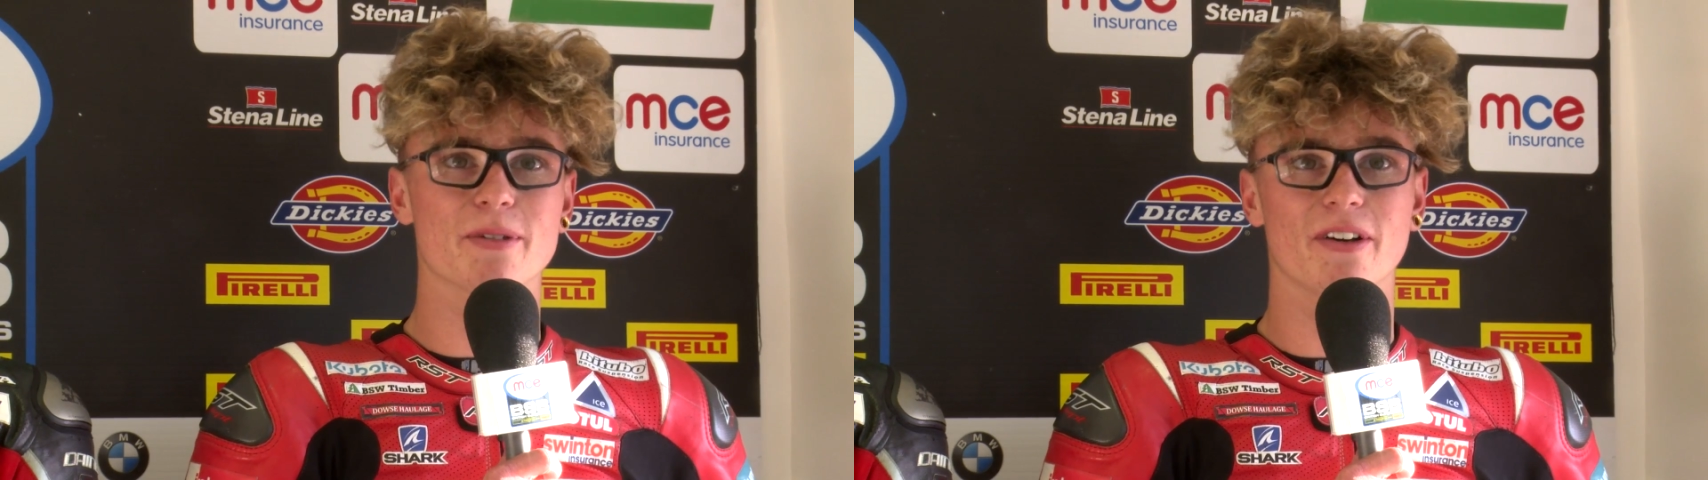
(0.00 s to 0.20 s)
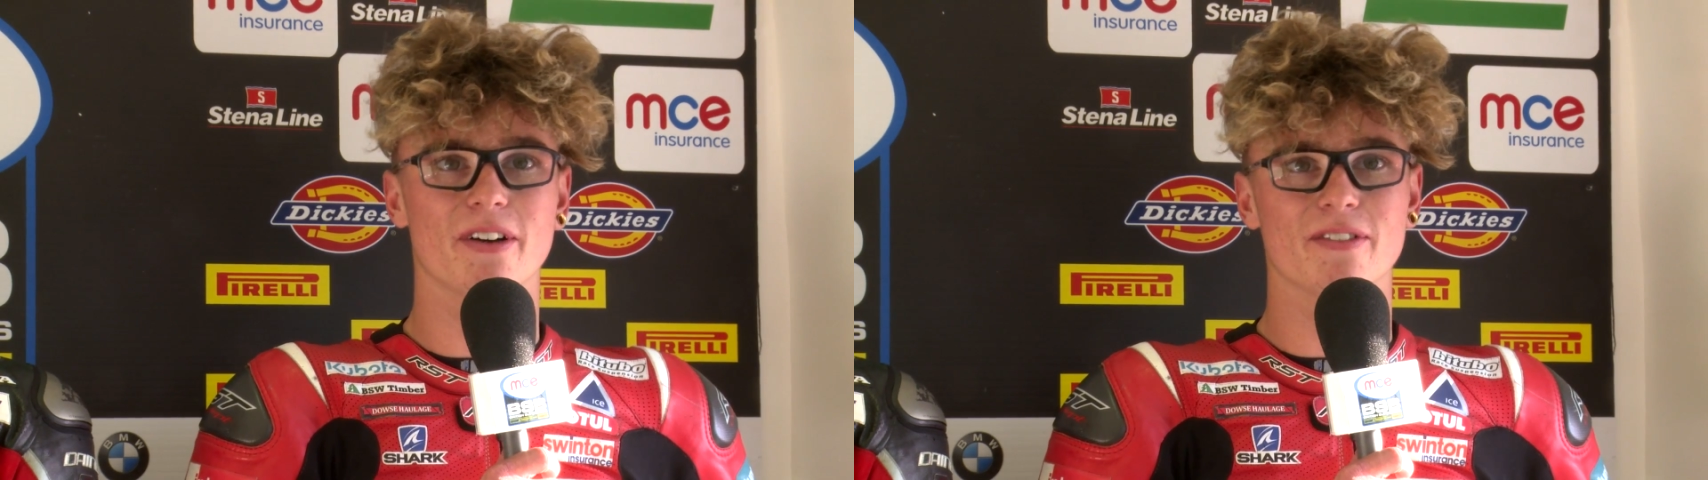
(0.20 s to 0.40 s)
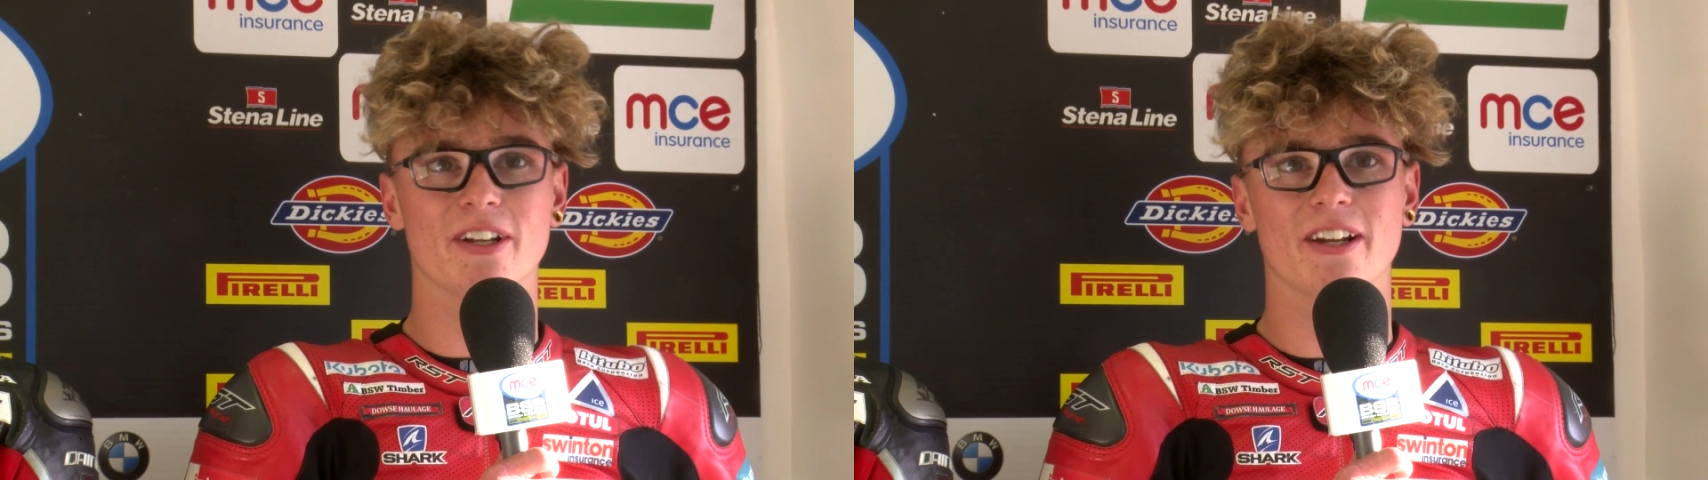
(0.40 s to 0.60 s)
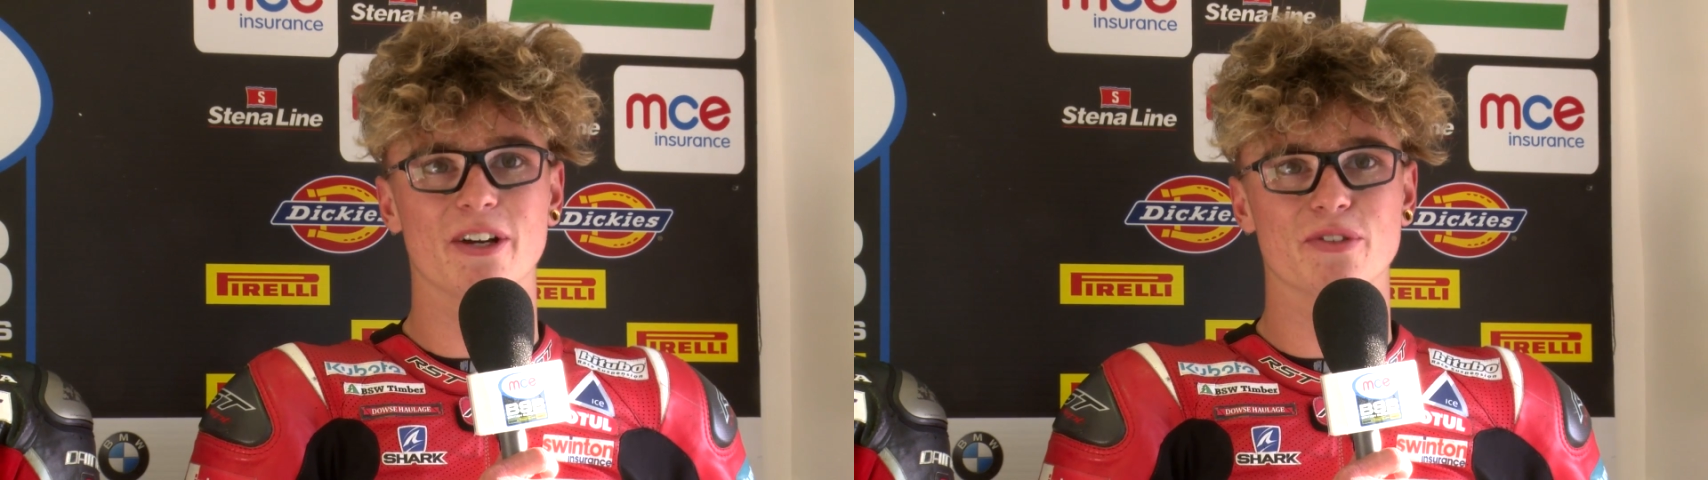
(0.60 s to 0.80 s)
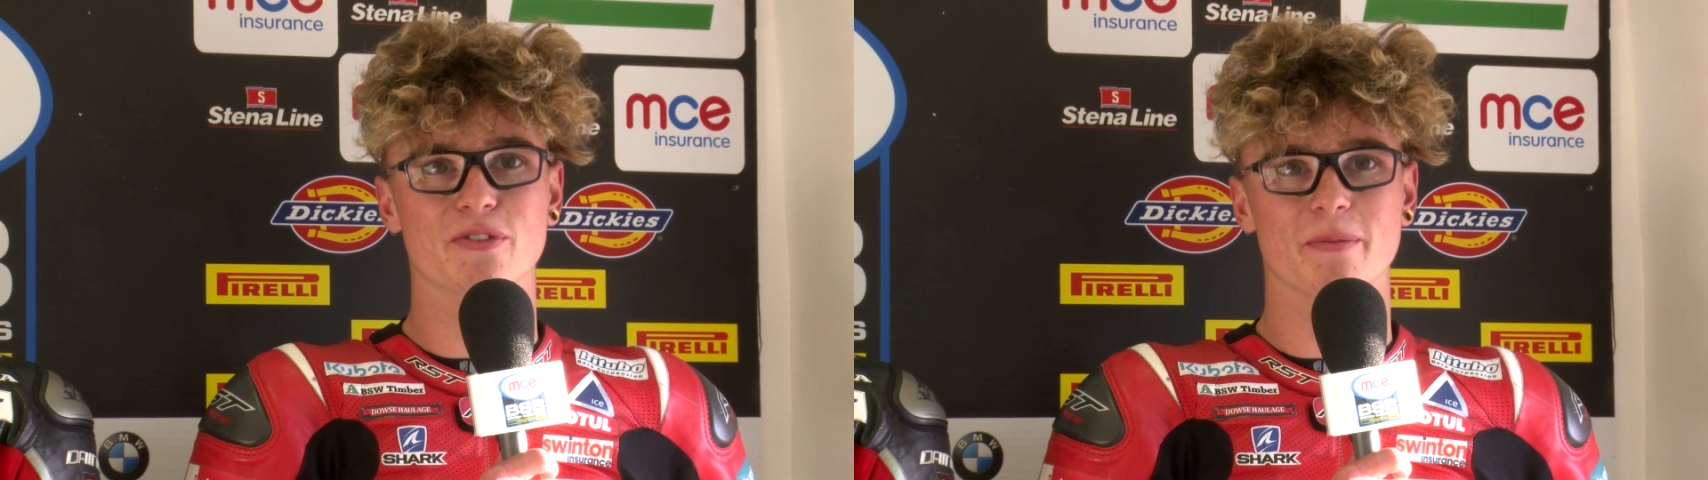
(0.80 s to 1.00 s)
I've learnt
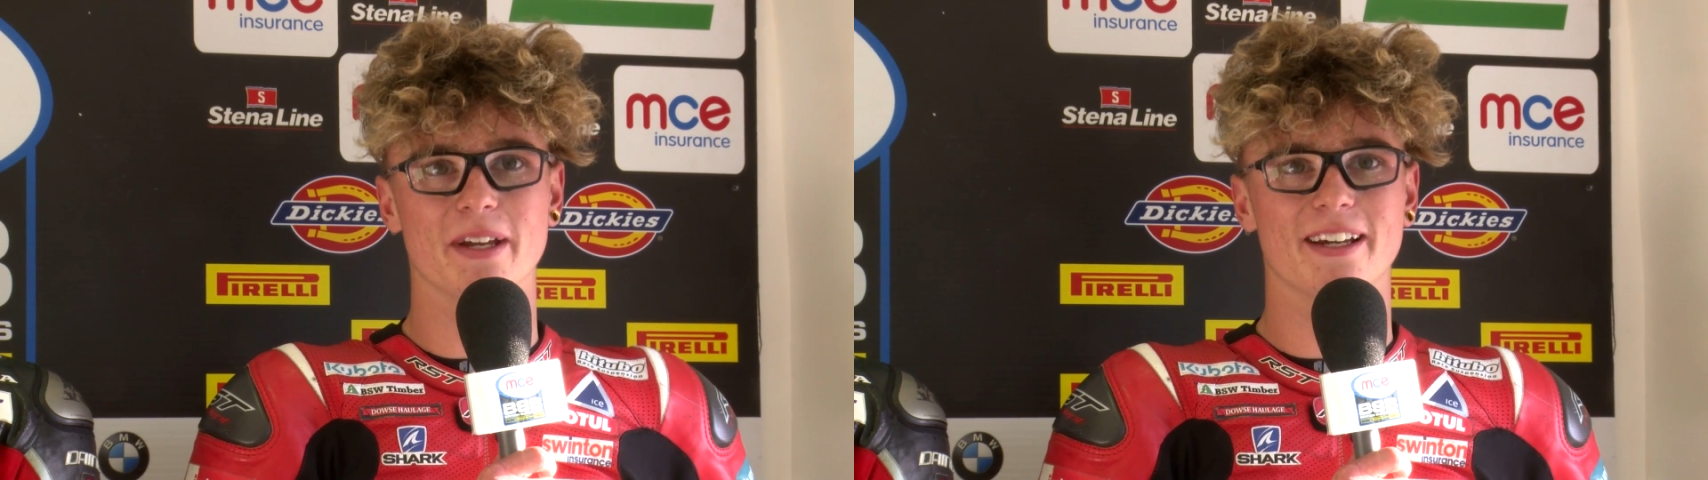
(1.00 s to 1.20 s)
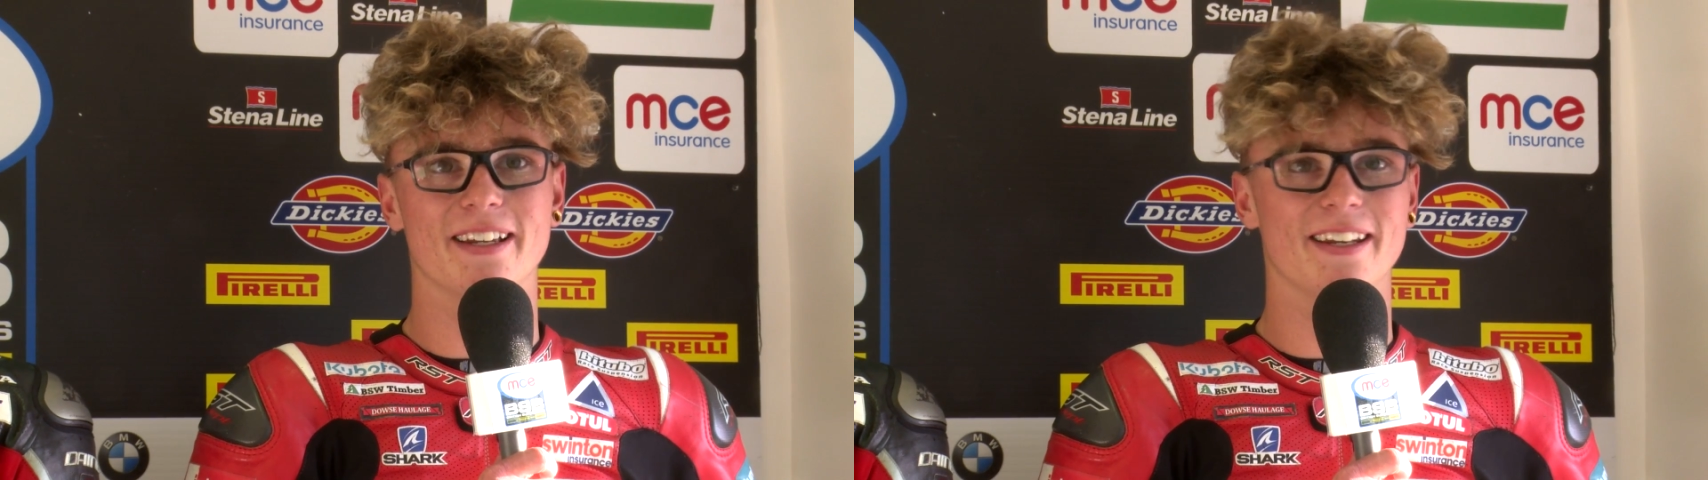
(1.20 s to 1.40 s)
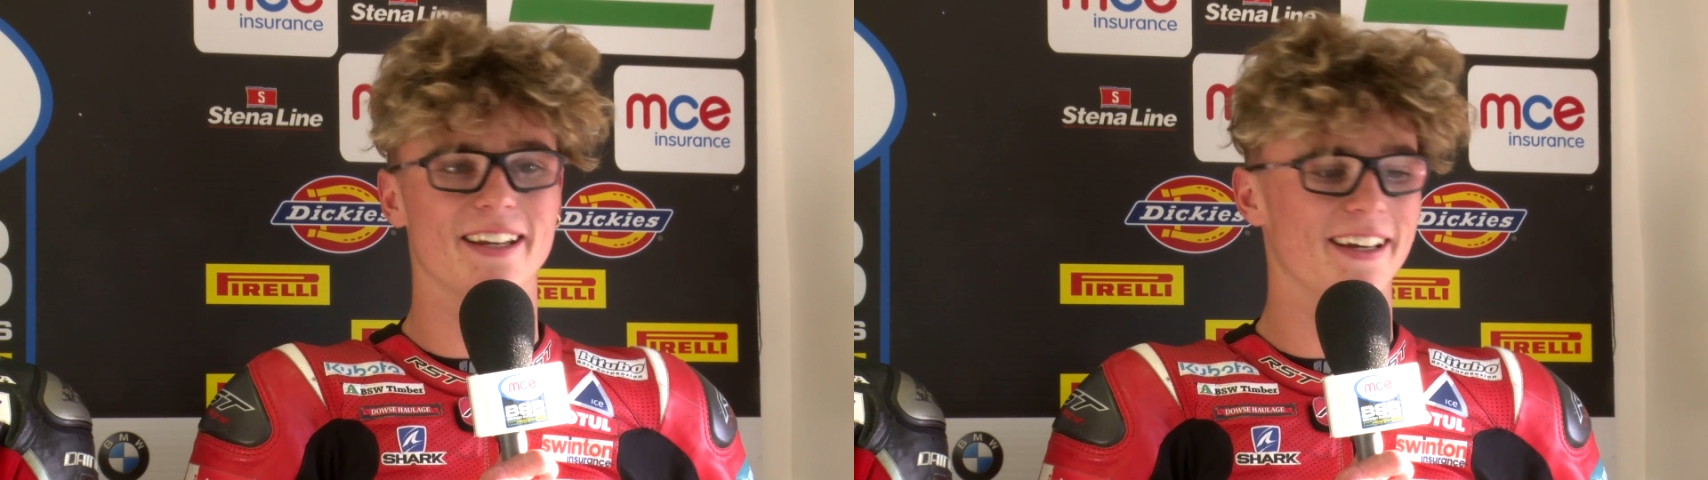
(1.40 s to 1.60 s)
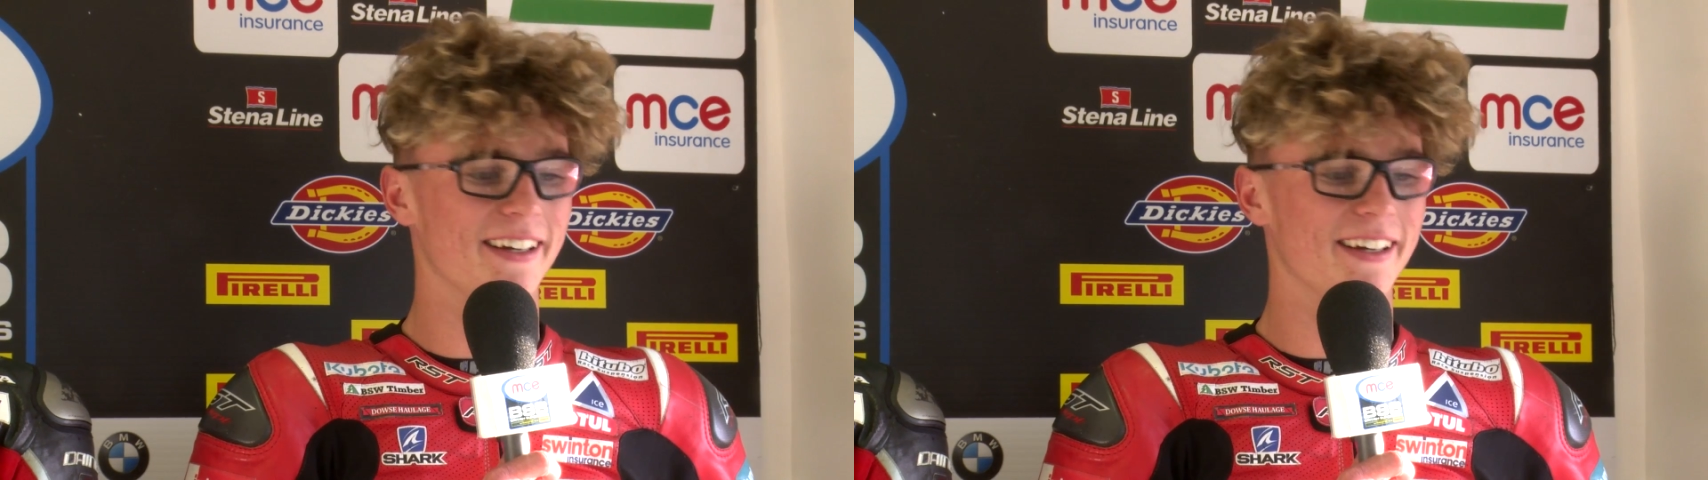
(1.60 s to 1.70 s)
loads from that, and